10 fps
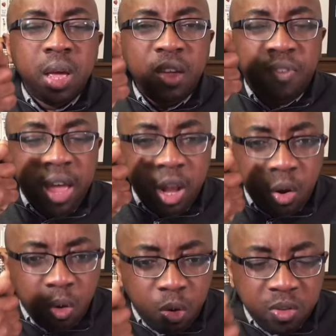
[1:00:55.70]
if I
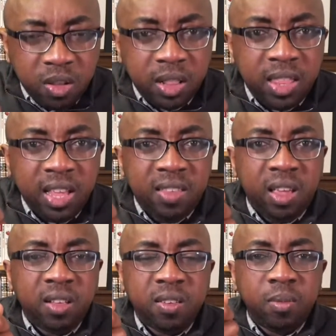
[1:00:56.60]
lose the
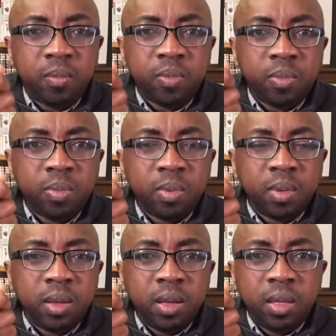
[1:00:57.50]
details,
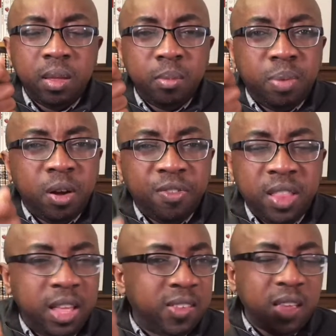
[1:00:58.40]
birth
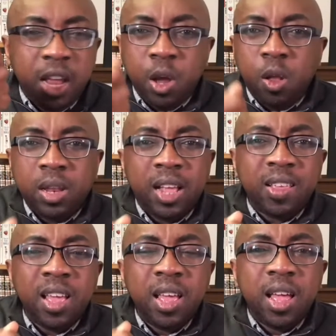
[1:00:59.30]
dates and all that,
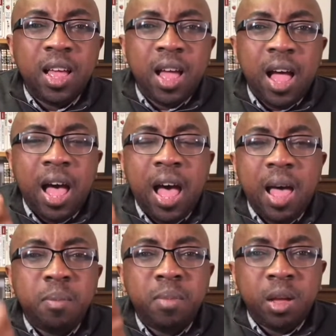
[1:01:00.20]

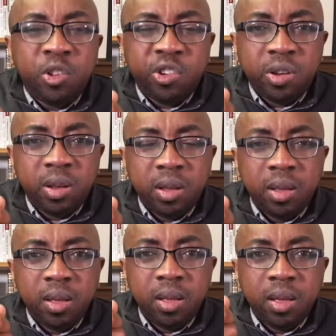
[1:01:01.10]
how much
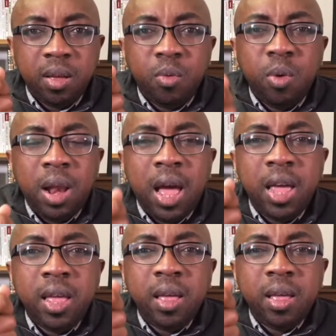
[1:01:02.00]
will I